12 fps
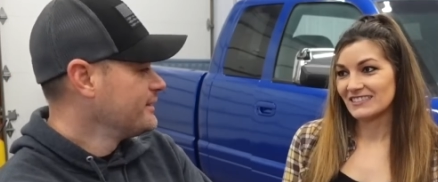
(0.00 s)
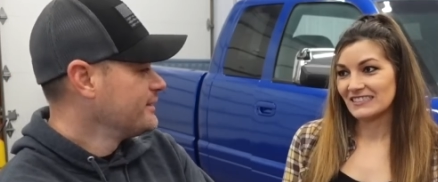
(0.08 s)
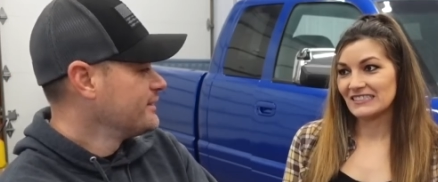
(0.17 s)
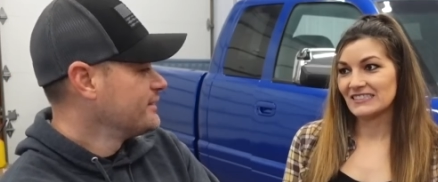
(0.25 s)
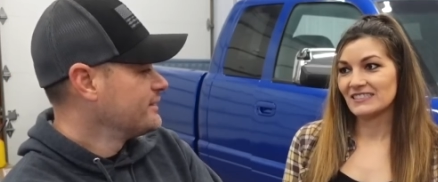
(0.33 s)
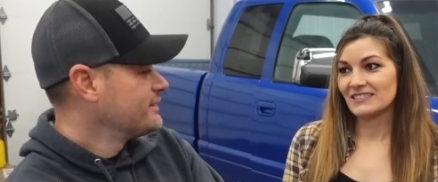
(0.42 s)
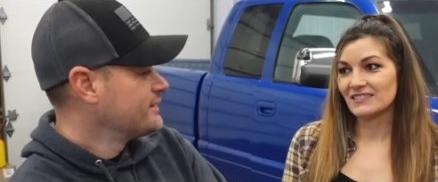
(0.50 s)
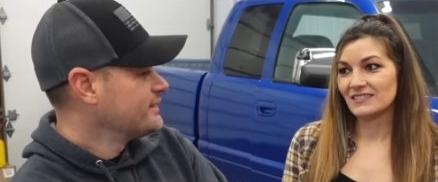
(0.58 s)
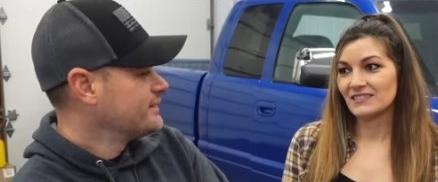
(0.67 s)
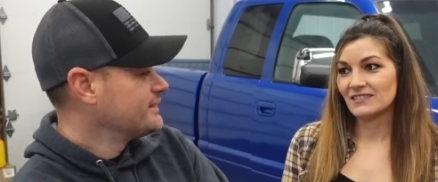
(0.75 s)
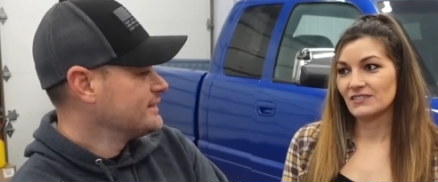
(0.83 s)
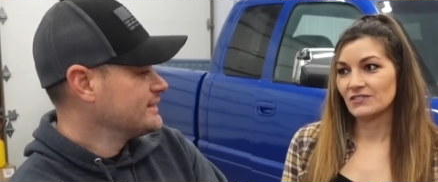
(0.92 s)
Speaker 1: Uh,
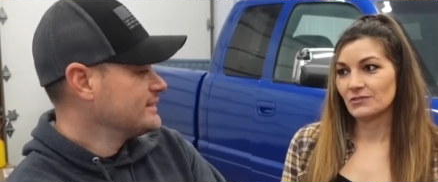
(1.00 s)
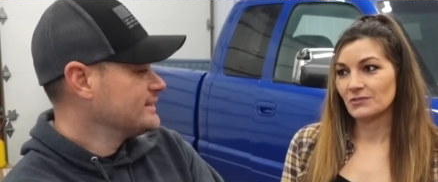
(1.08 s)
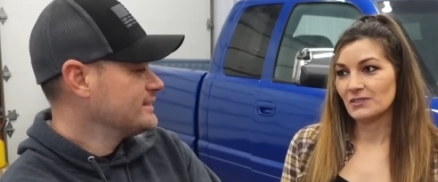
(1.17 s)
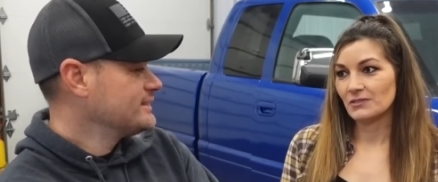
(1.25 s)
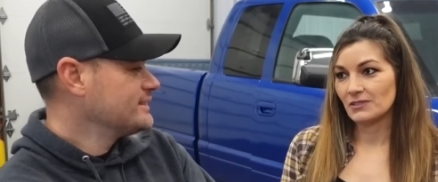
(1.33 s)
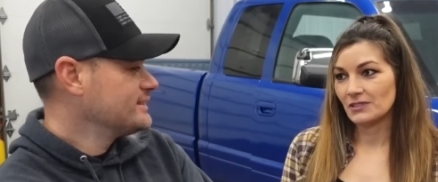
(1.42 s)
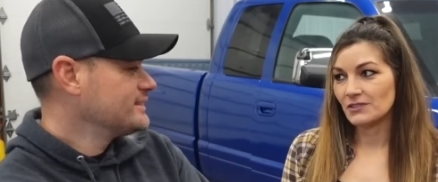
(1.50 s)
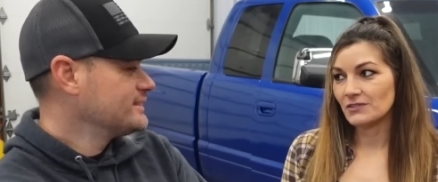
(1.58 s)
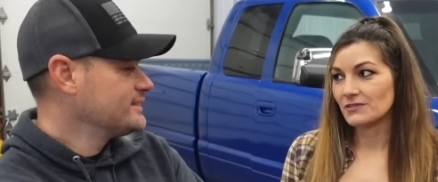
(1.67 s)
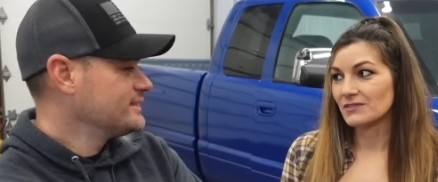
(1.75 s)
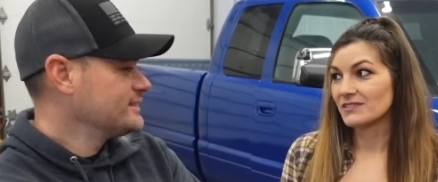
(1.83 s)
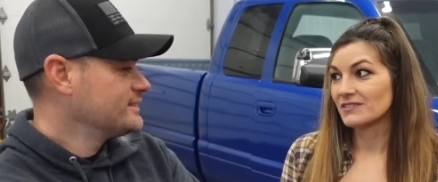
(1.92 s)
year twenty
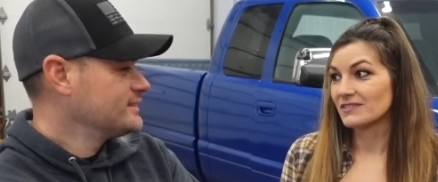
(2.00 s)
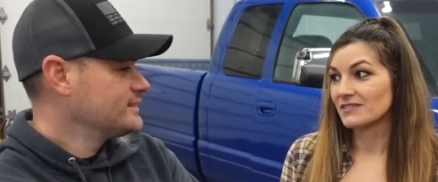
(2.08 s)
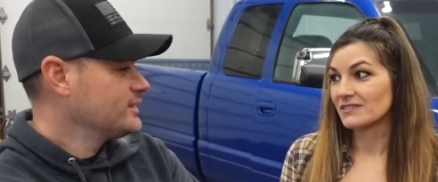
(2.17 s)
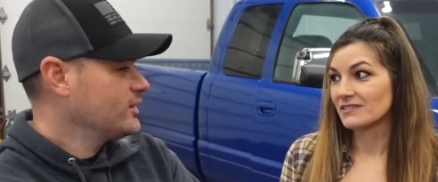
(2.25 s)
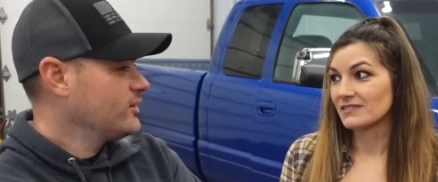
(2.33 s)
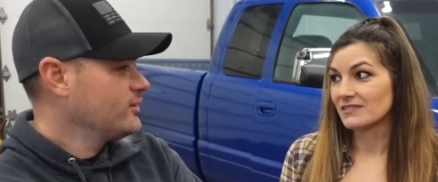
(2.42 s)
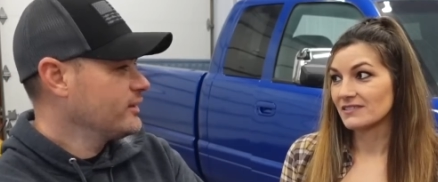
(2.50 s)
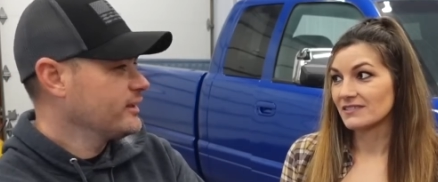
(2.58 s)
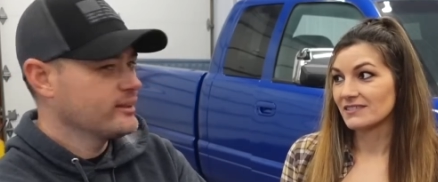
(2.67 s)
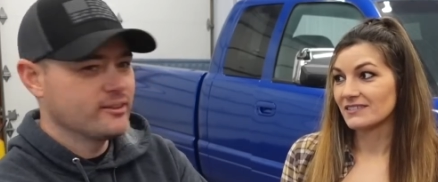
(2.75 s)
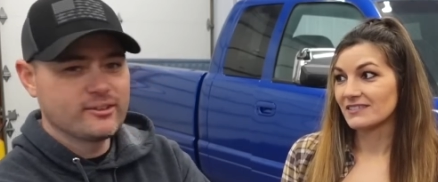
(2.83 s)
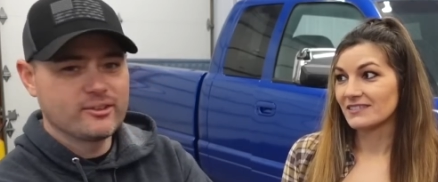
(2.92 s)
twenty-two.
Speaker 2: Oh
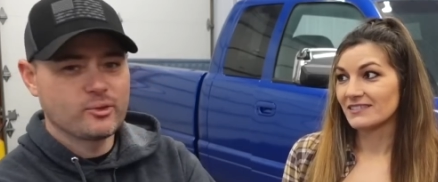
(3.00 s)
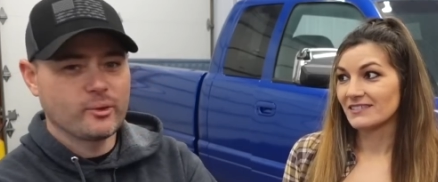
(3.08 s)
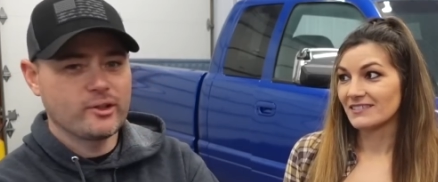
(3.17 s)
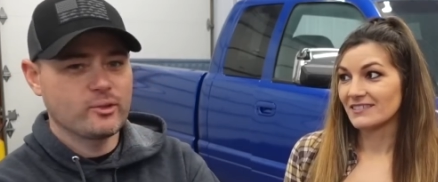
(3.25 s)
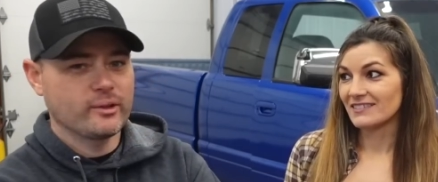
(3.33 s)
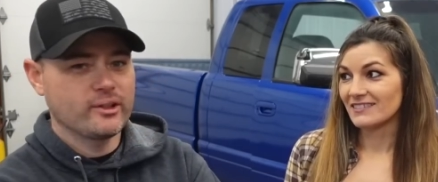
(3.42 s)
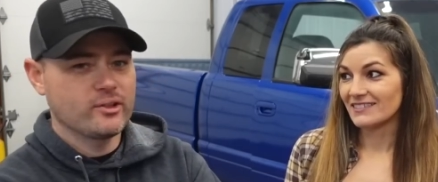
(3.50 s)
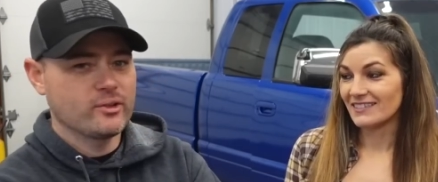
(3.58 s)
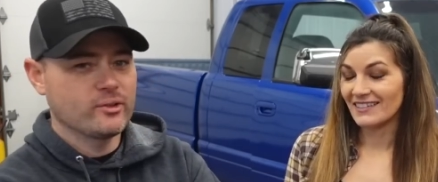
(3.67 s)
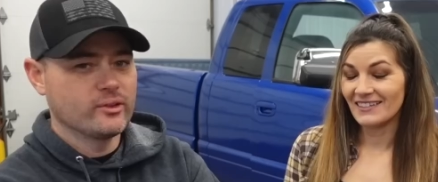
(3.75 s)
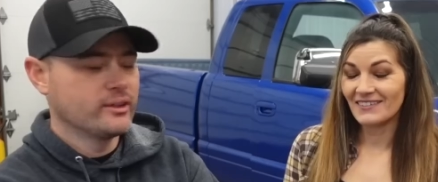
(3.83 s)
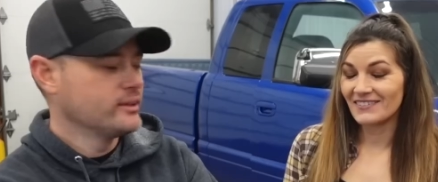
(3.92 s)
yeah, twenty twenty-two.
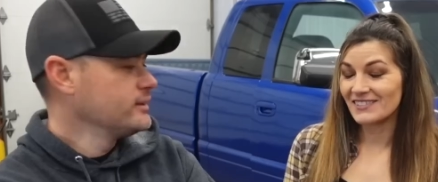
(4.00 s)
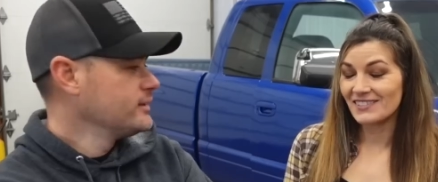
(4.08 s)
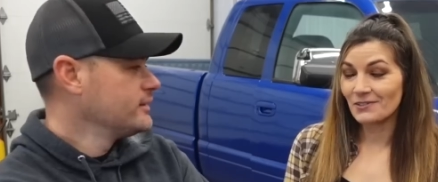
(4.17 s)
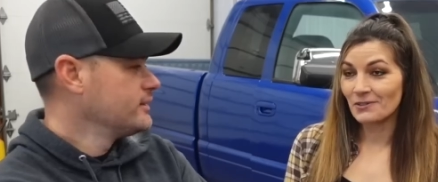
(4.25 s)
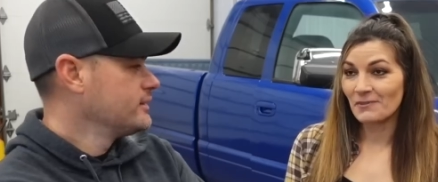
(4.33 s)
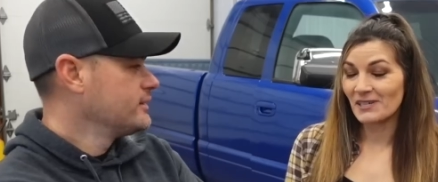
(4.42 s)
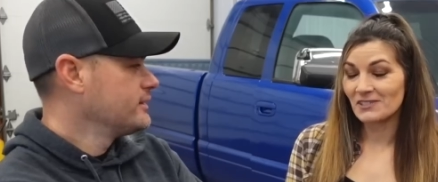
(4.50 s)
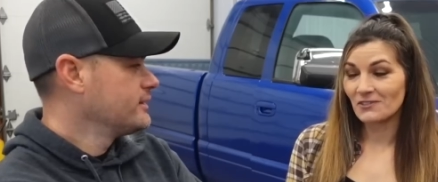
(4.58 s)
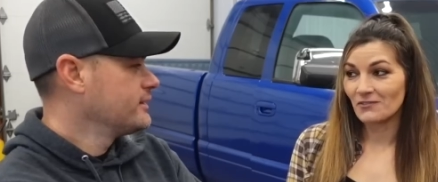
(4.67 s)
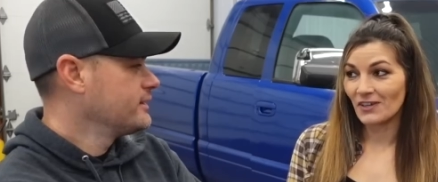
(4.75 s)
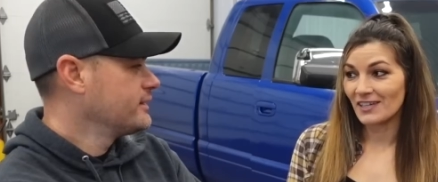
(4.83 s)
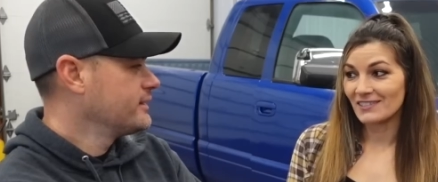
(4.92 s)
Speaker 1: I know, this year went by so
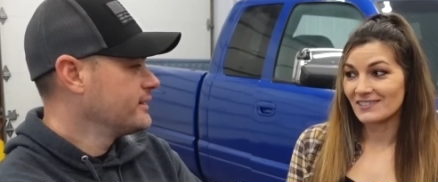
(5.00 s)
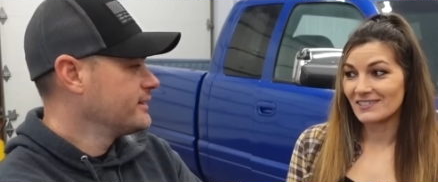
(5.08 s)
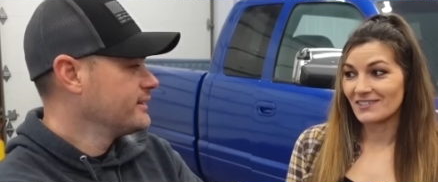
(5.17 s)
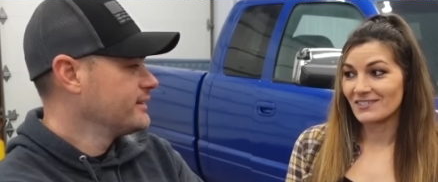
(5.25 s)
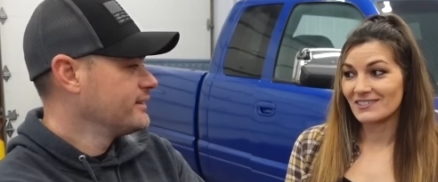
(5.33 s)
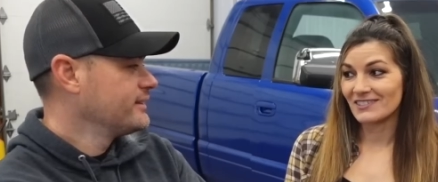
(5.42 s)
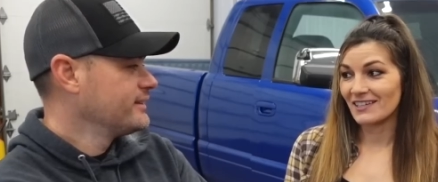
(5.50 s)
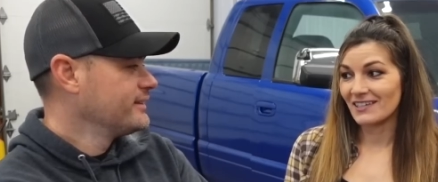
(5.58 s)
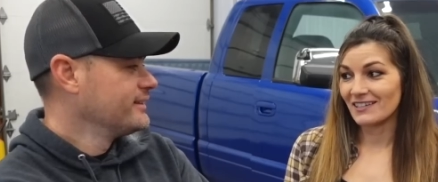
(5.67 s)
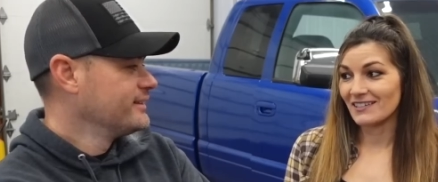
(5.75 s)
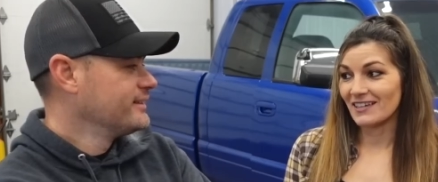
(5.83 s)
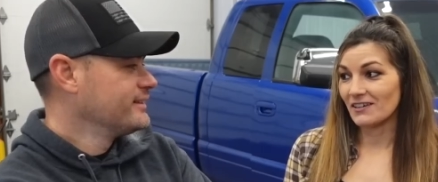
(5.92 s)
fast. It's hard to
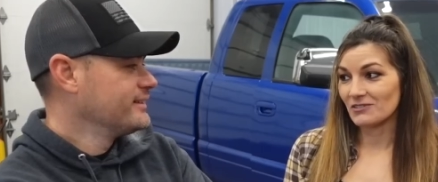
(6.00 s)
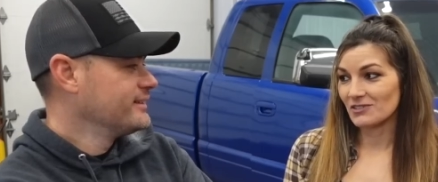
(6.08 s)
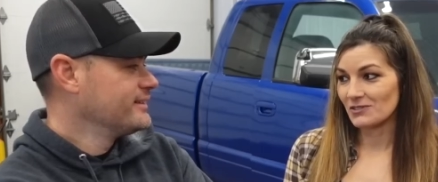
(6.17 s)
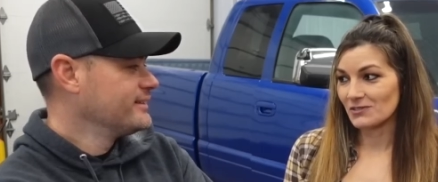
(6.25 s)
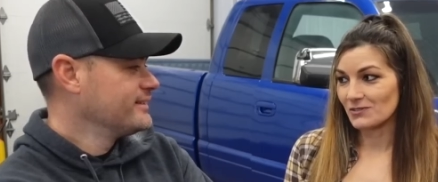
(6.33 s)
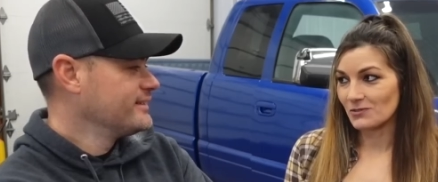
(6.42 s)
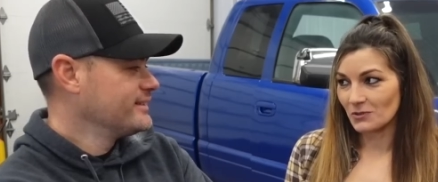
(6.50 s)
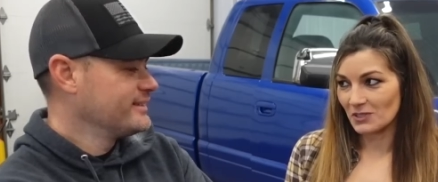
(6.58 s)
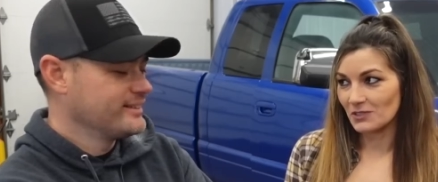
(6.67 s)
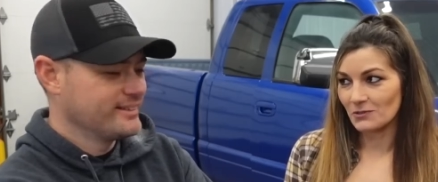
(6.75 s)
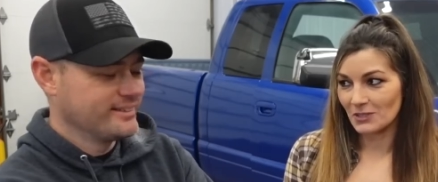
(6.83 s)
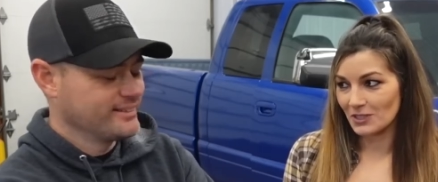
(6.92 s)
say. Now it's twenty
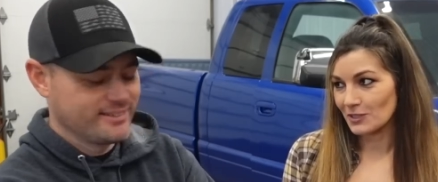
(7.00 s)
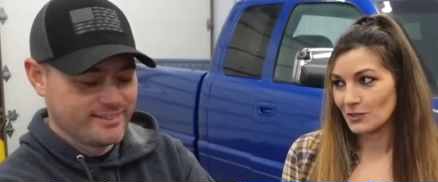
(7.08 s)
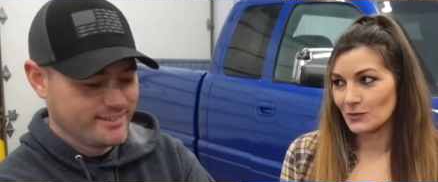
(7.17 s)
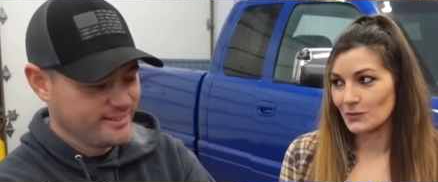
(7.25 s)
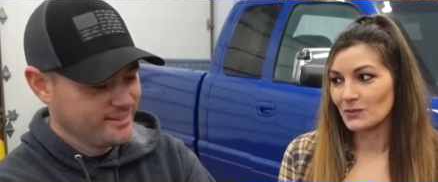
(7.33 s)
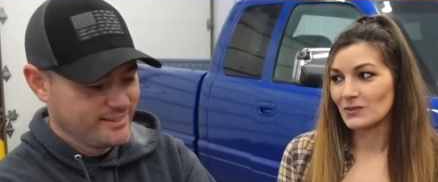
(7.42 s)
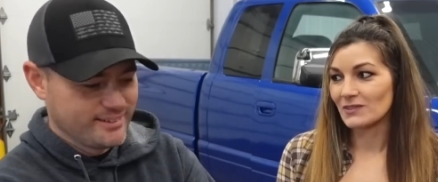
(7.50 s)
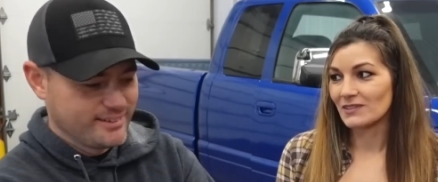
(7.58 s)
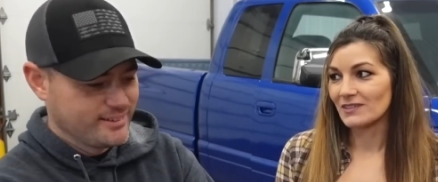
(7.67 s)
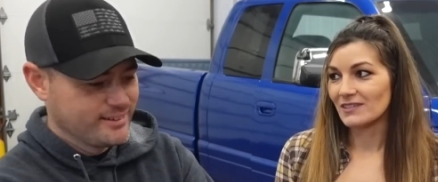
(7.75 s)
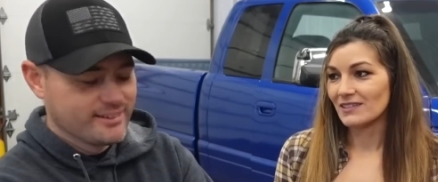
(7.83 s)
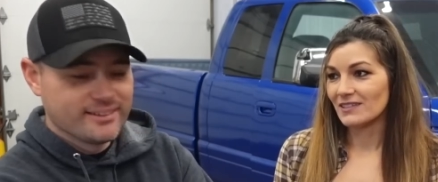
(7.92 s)
twenty-two.
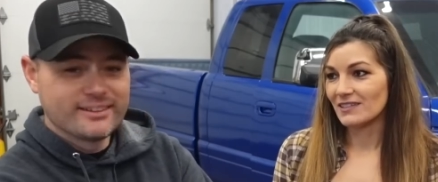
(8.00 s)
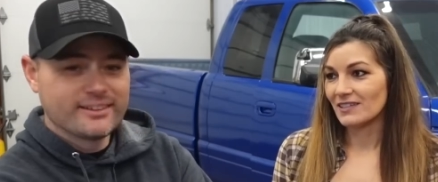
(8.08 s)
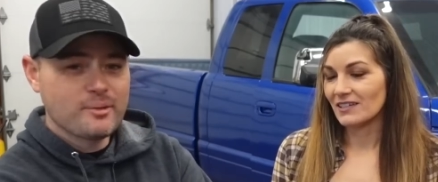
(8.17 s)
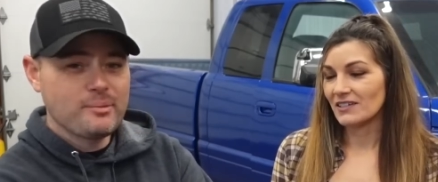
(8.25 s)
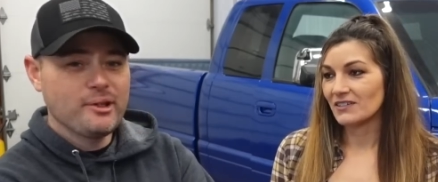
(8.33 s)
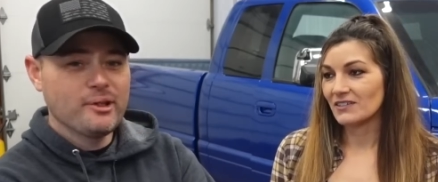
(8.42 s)
Speaker 2: Let
Speaker 1: um,